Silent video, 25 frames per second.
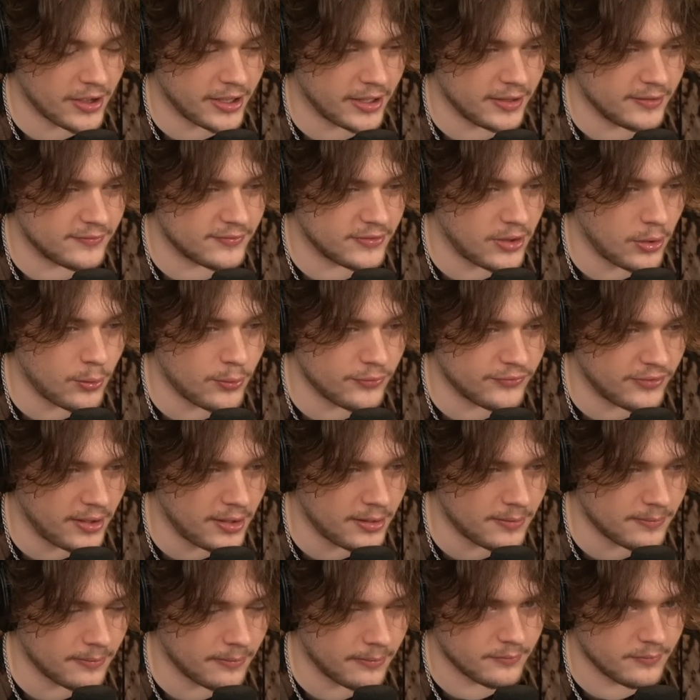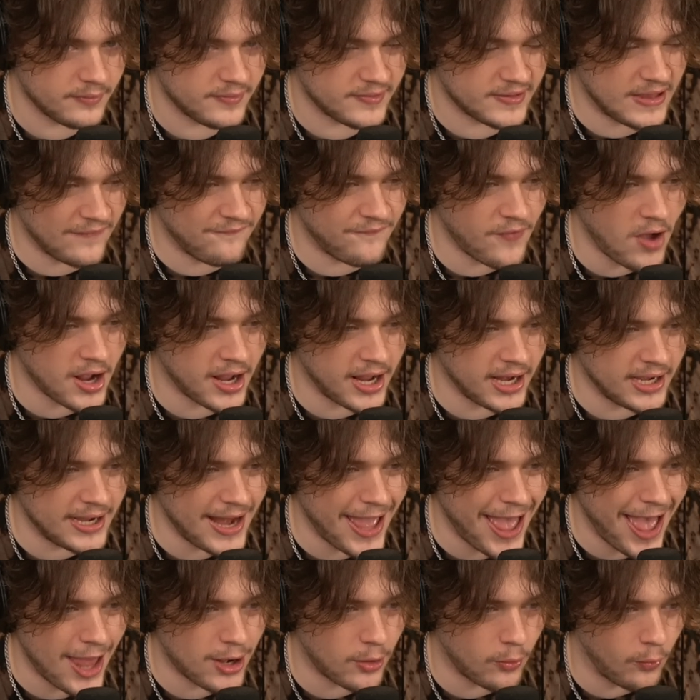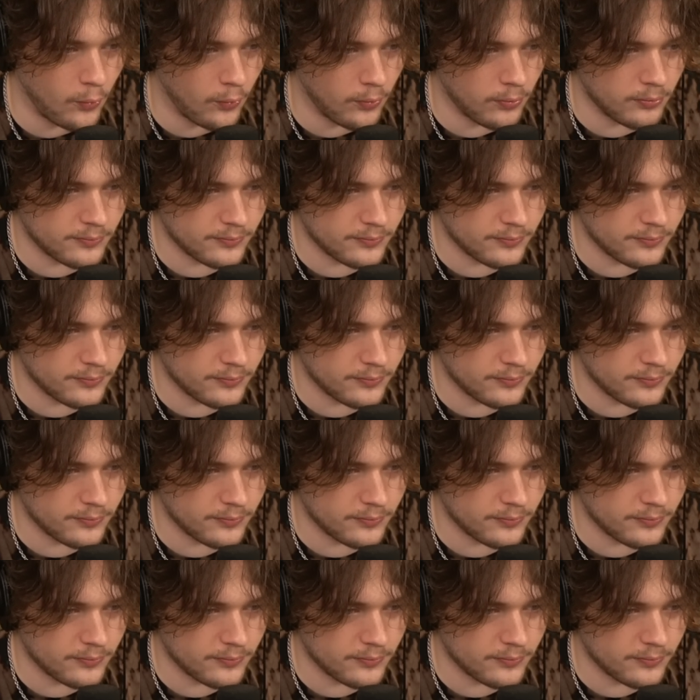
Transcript: fucking scoozy. fucking daddle.